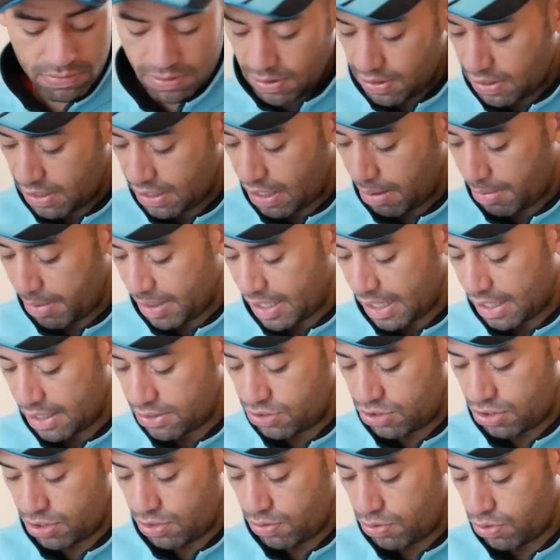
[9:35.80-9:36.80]
the
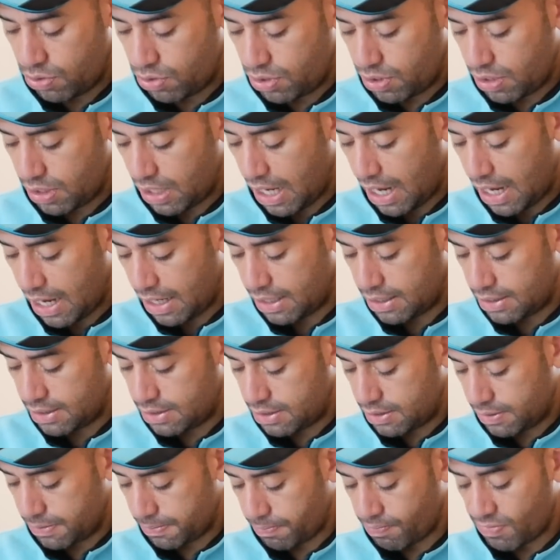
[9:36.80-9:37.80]
Gamakatsu hook
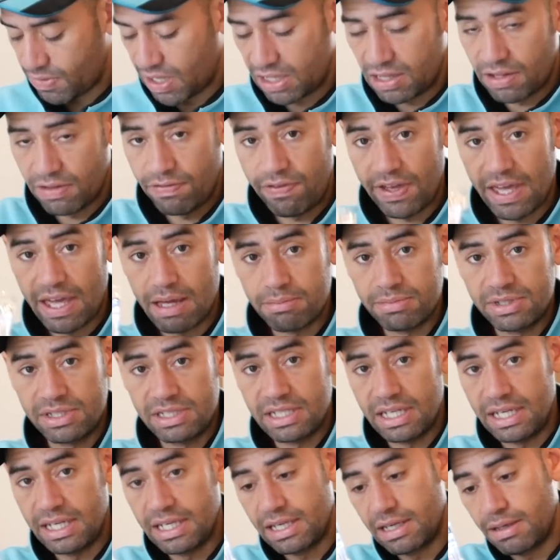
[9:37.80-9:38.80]
and the
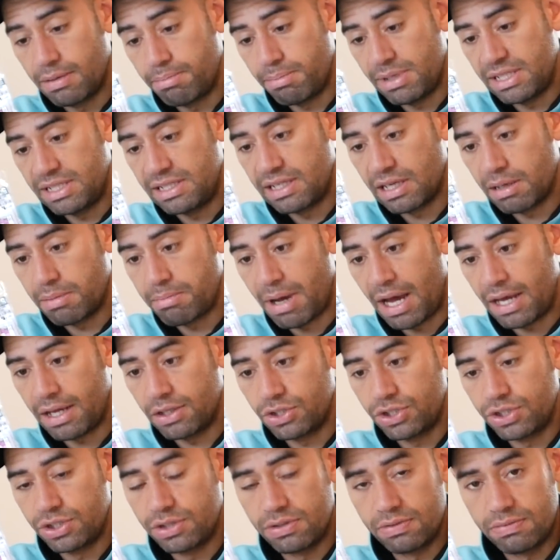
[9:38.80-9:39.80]
VMC Mystic
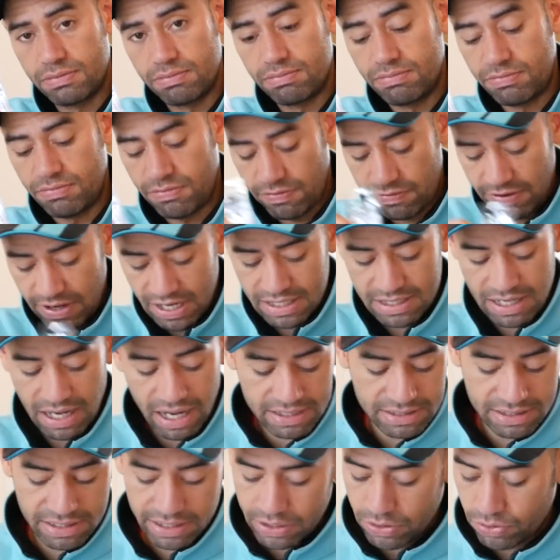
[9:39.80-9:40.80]
Match.
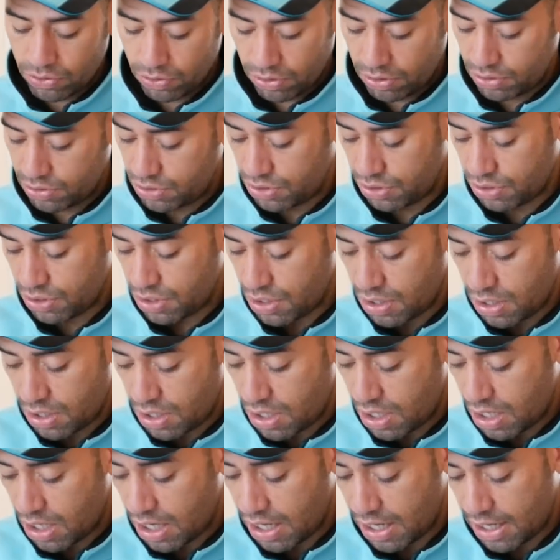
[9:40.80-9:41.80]
Fantastic hooks,
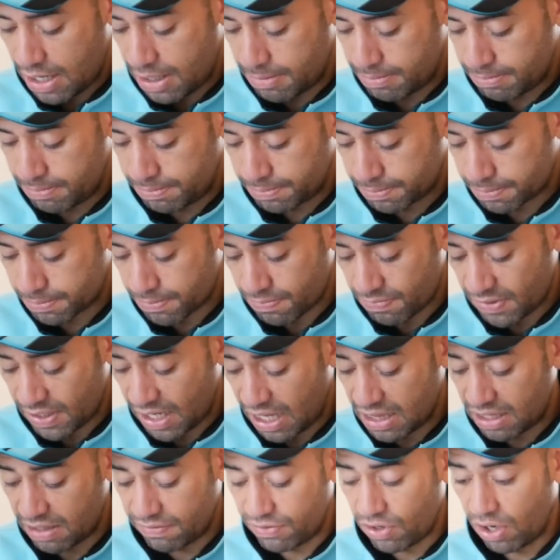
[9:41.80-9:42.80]
and
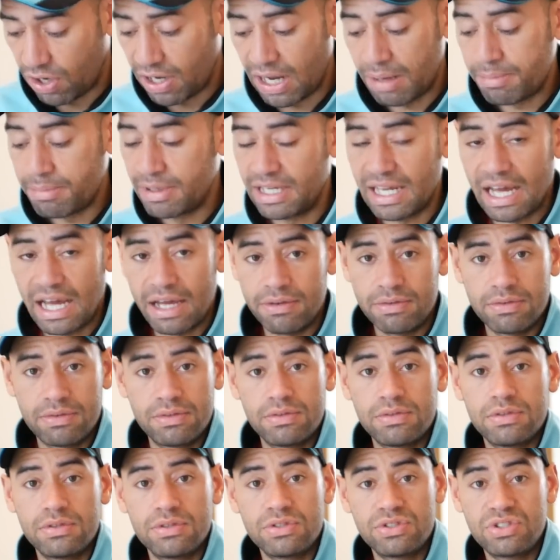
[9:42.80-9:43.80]
they've not let me down.
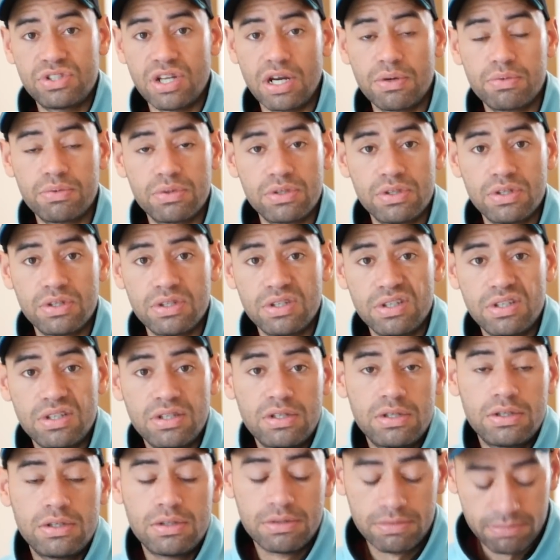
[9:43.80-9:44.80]
So
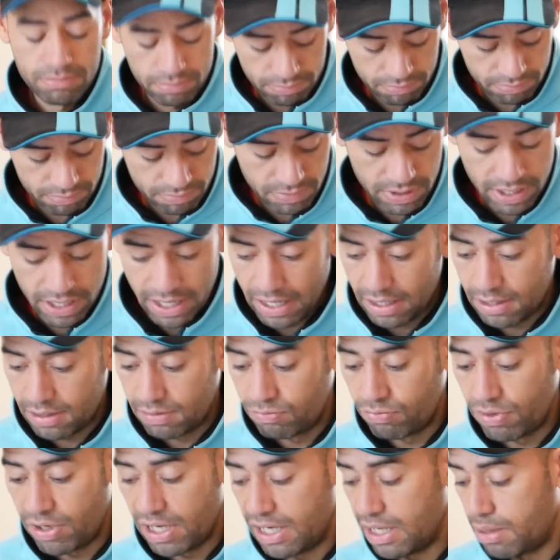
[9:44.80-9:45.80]
yeah,
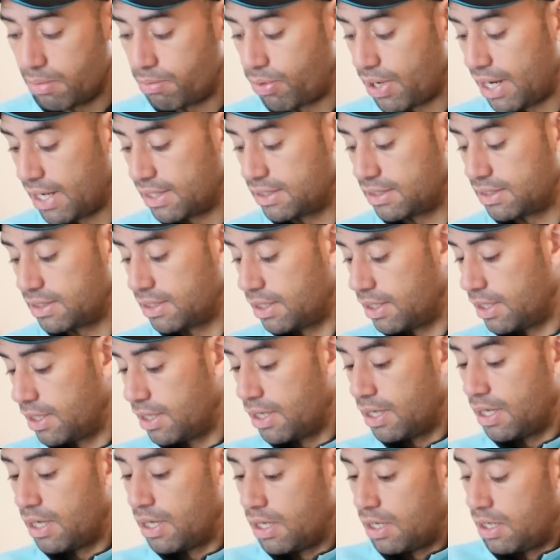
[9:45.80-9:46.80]
really impressed.
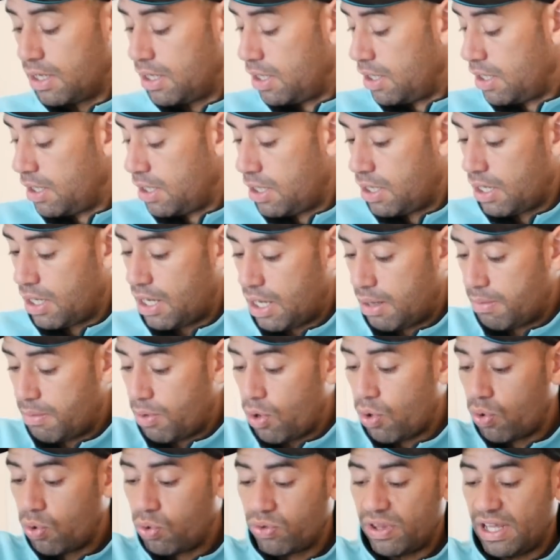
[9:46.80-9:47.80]

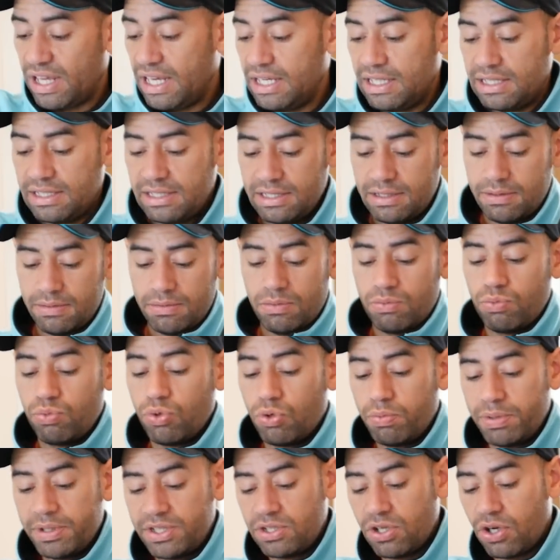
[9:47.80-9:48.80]
All these
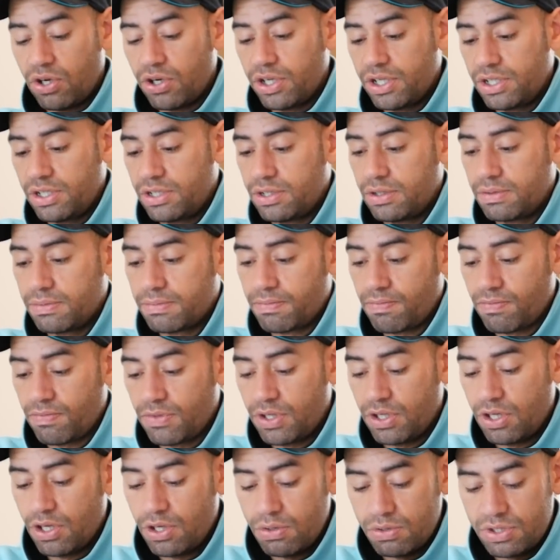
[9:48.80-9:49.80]
will be tied
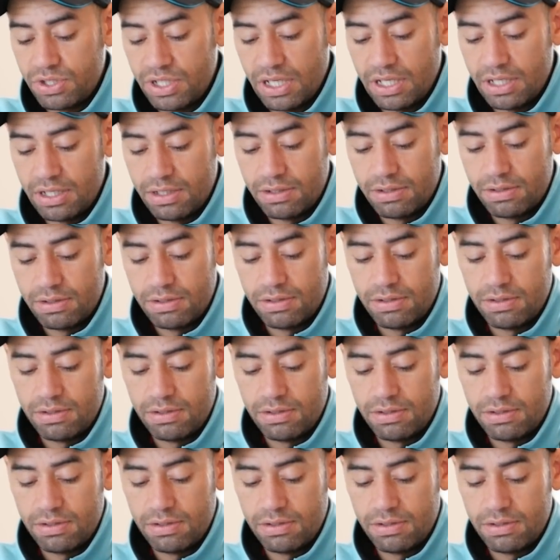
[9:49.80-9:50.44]
using